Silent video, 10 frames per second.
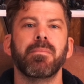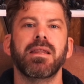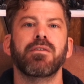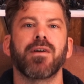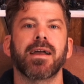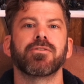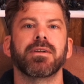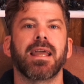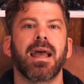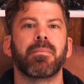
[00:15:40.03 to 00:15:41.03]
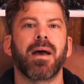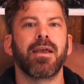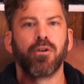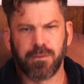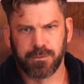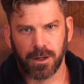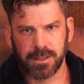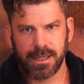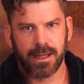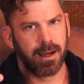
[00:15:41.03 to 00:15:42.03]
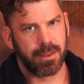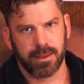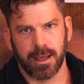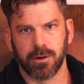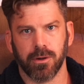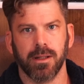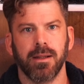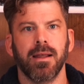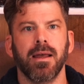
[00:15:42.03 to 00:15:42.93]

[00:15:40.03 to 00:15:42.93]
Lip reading: Mini Factory campaign, or Frontier I think they call it,